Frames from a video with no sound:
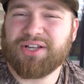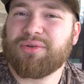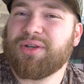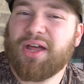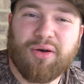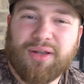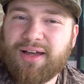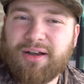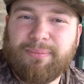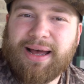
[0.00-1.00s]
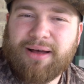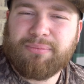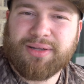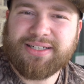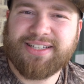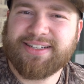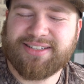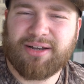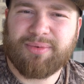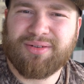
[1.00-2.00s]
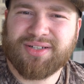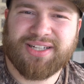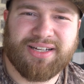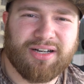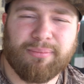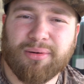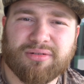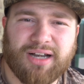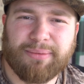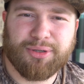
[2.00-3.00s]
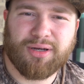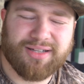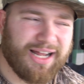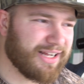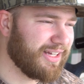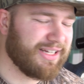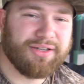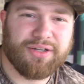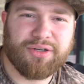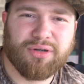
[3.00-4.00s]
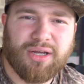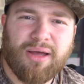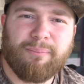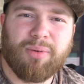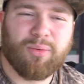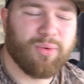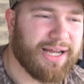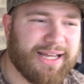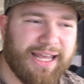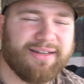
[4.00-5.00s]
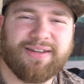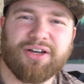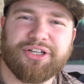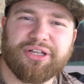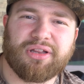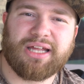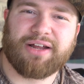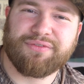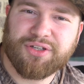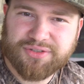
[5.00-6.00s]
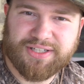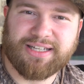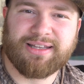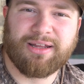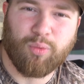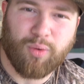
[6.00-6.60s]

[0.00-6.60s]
don't know a lot about ballistics, and I'm not going to sit here and bullcrap you all and act like I do. But what I can tell you is that I've used it and it